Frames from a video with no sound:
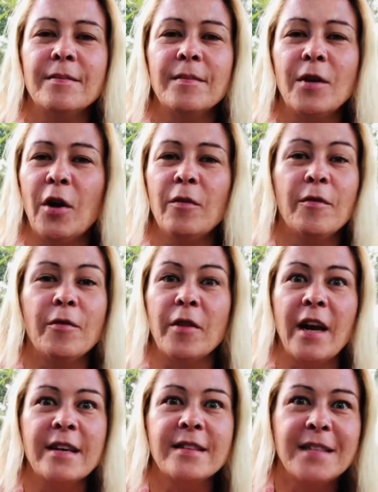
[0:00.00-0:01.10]
You know, for the
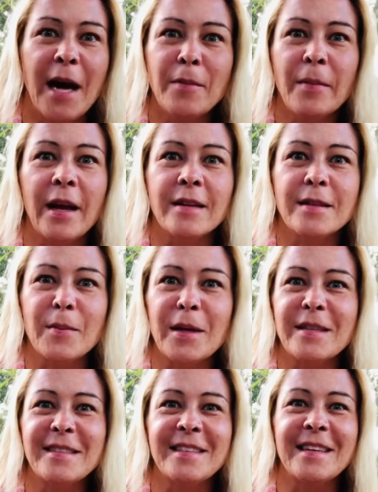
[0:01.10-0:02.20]
next 10 minutes, I'm going
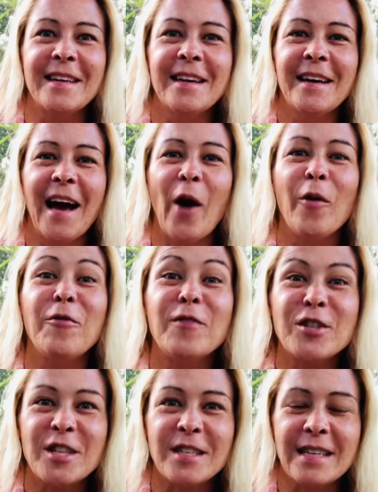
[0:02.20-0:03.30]
to see how
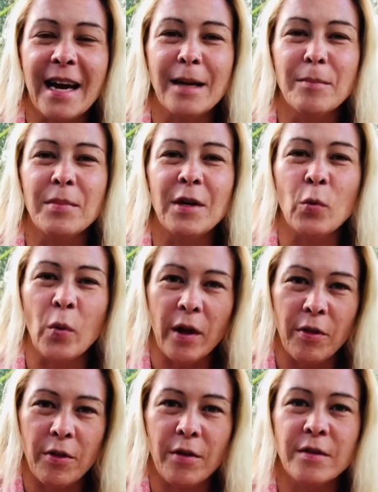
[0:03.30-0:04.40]
efficient I can be
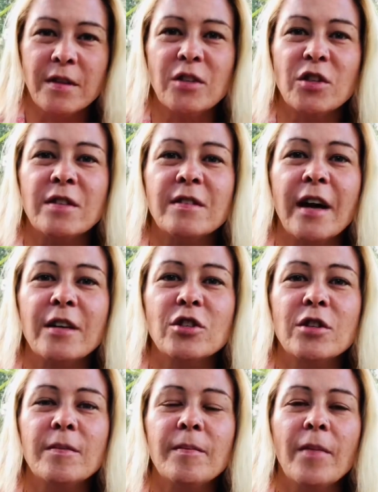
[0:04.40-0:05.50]
with such and
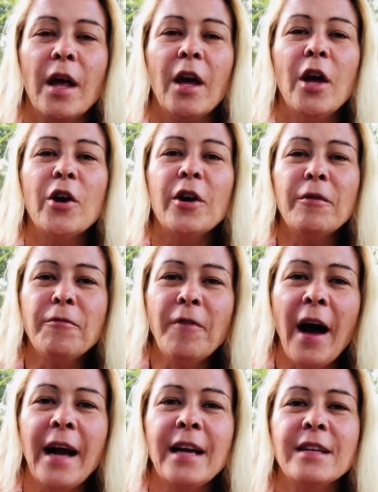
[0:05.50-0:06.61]
such. You're going to
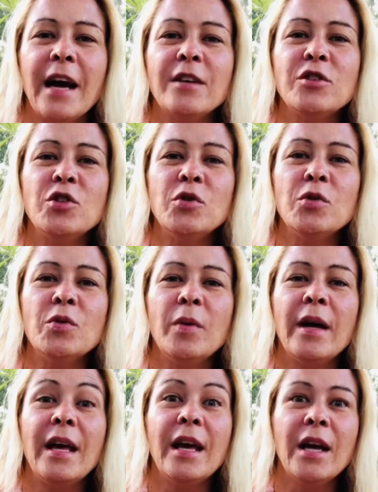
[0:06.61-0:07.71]
find as you
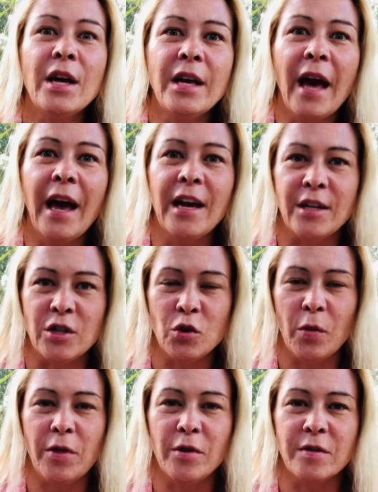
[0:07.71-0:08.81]
engage
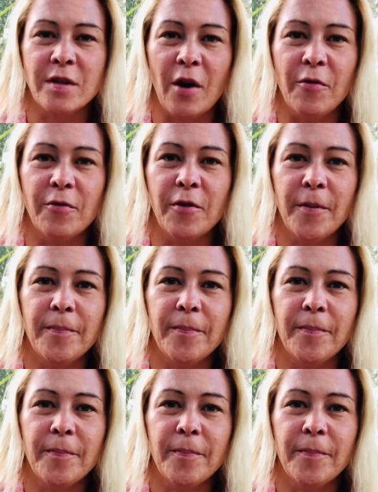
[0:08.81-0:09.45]
with yourself